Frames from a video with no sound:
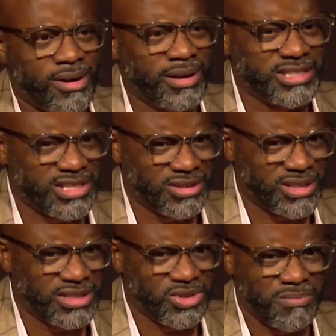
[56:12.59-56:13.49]
oh, I just
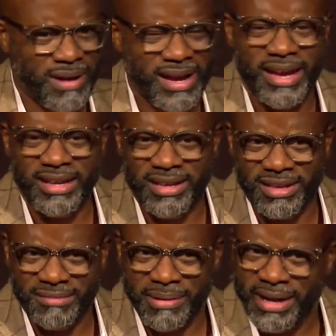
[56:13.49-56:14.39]
looked into it by
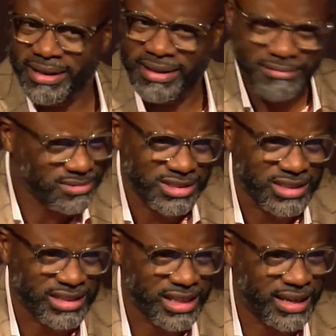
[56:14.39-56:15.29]
by
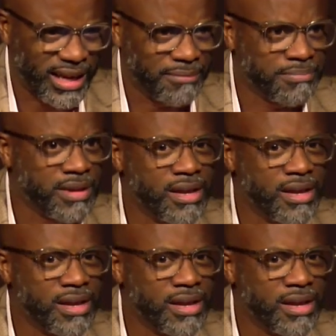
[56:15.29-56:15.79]
shouldn't have done that.